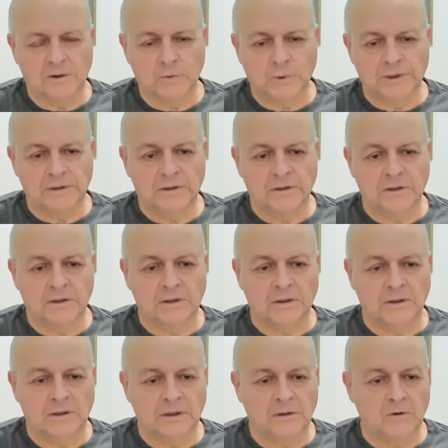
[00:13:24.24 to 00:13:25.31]

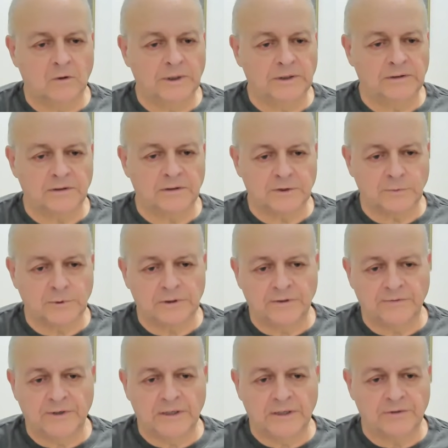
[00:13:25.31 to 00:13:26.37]
20 kilometers,
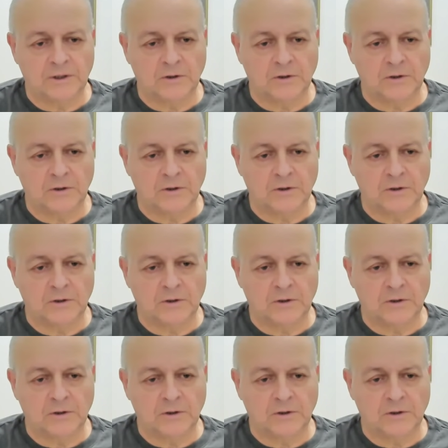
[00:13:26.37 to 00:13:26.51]
25